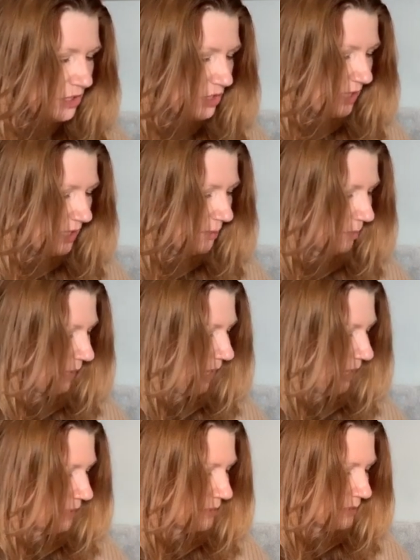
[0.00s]
cheap
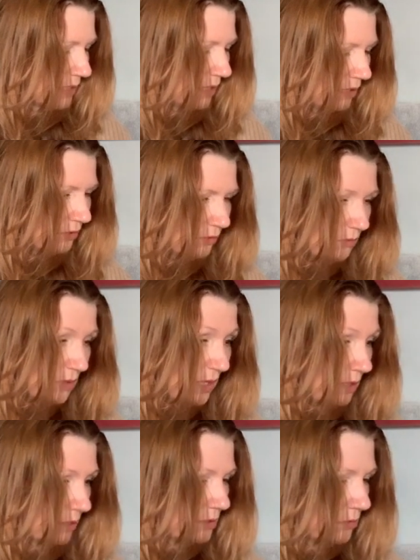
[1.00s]
and I thought, well,
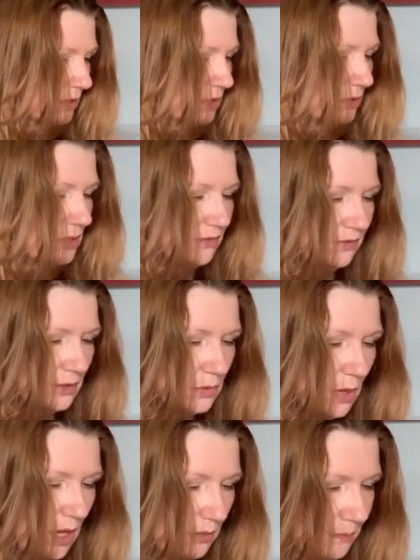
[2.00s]
I could always use it for a
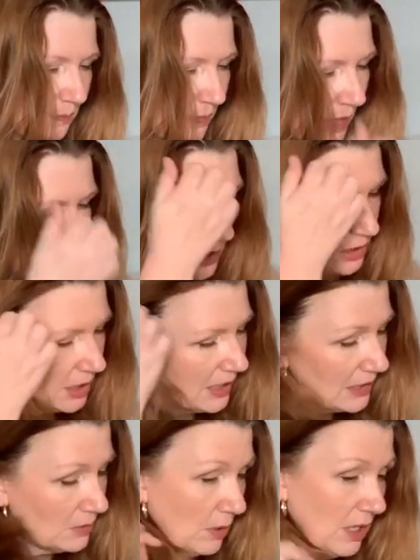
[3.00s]
toile. So
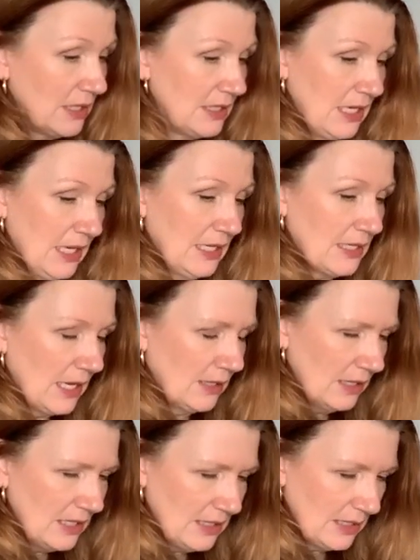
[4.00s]
that's what I did. And
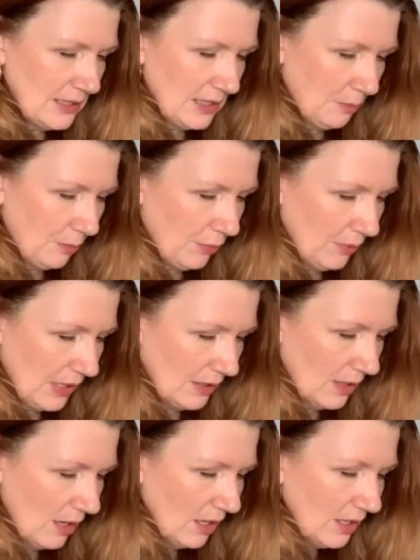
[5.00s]
this is the print.
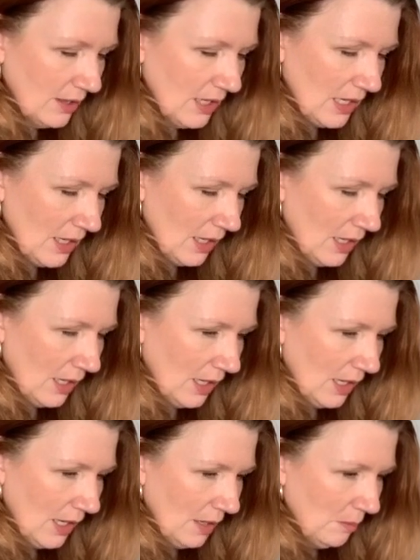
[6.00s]
I think
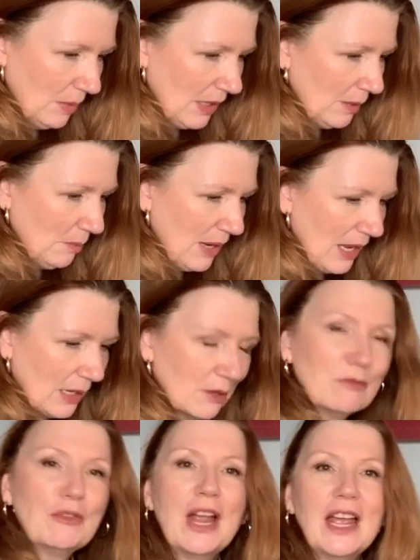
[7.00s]
being black
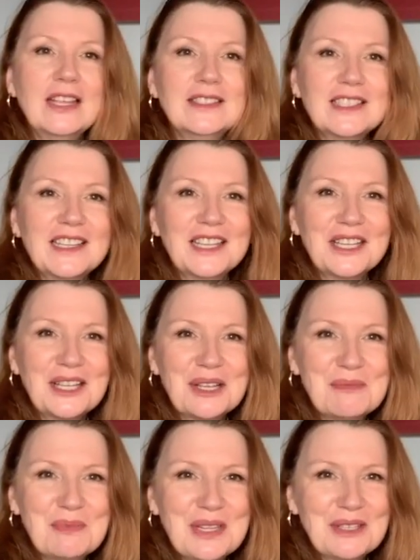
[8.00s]
and red, it
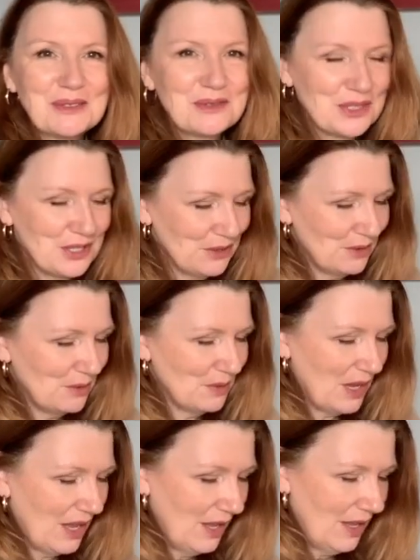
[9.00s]
appealed to
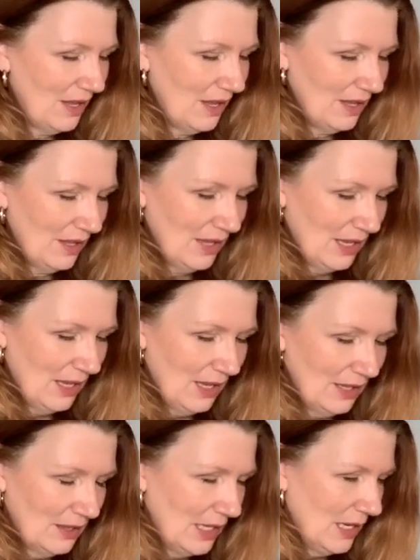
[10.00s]
uh,
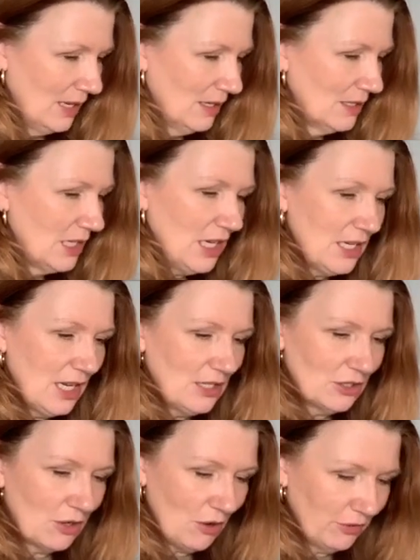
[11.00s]
the
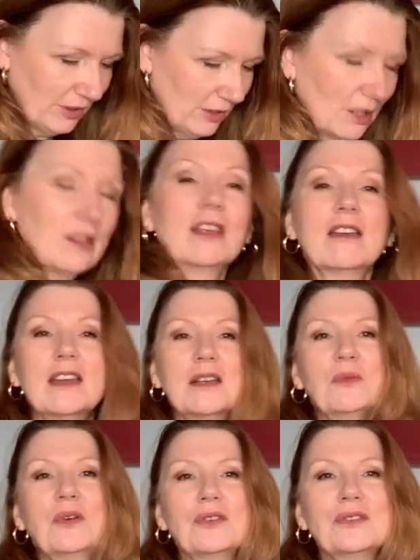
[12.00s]
teenage goth that I
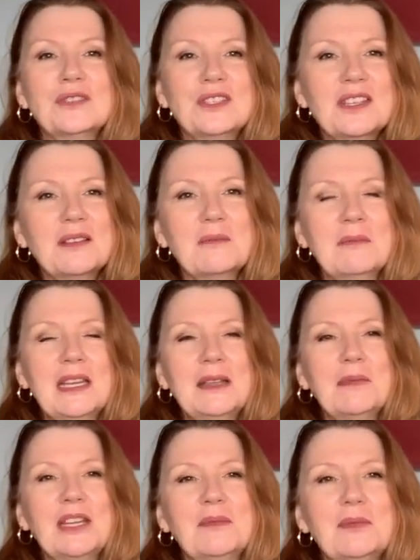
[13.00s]
was many,
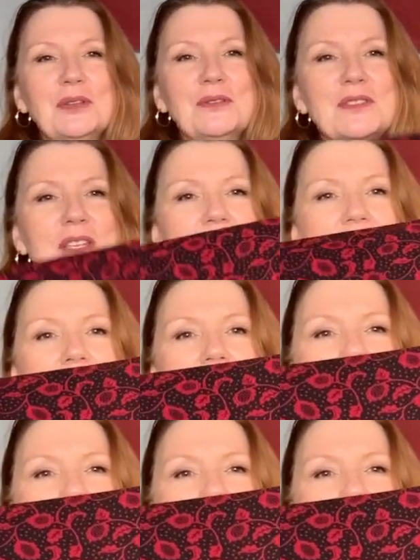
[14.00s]
many moons ago.